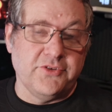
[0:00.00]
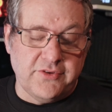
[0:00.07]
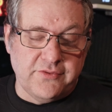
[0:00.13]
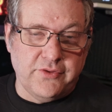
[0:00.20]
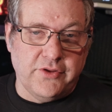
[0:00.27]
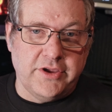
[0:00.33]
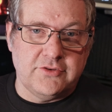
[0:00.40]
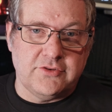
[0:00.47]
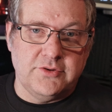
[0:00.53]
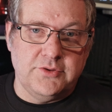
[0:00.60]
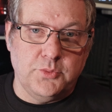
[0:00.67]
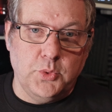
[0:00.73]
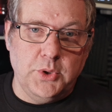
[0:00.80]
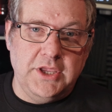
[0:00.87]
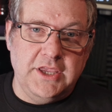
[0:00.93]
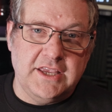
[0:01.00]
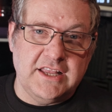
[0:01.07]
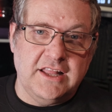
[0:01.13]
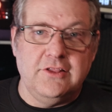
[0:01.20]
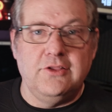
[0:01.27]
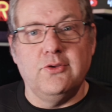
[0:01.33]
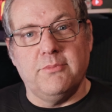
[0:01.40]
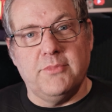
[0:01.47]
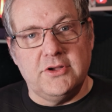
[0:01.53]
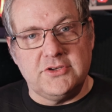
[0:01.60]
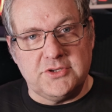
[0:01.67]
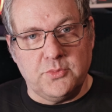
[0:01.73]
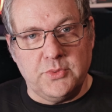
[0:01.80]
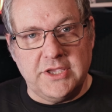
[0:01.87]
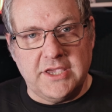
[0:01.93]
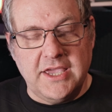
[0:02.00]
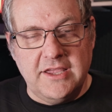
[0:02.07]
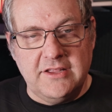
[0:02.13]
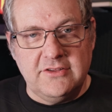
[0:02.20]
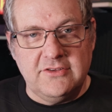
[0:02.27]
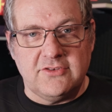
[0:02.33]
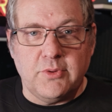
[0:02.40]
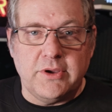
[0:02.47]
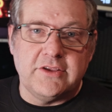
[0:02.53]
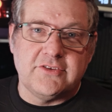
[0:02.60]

lot of flying during the week and not much at weekends,